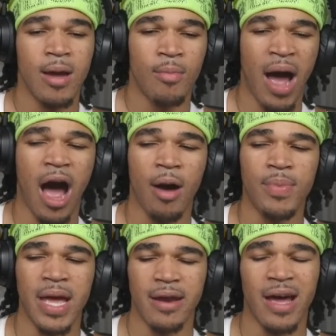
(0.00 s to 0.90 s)
But I'll
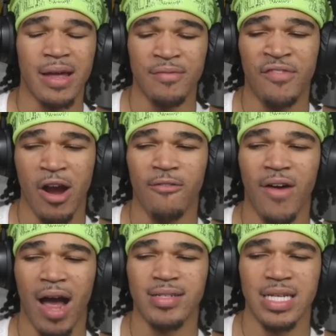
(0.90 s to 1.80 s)
be able to
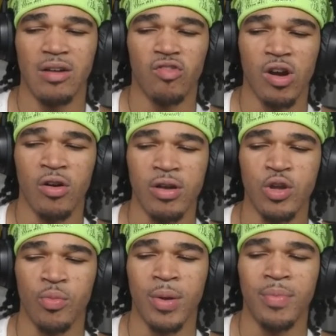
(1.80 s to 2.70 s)
verify she a real
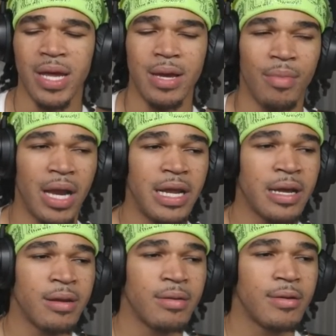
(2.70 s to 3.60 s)
human being, my
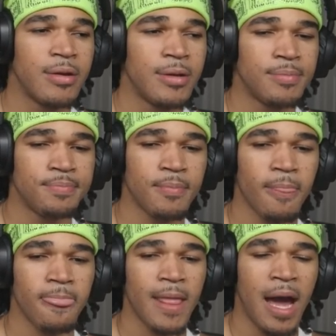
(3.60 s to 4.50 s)
nigga.
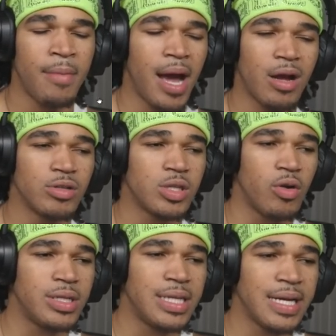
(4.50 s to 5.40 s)
I'm not gonna show
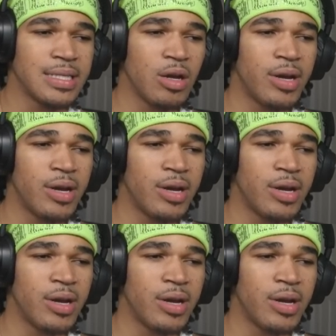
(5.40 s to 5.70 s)
these niggas though.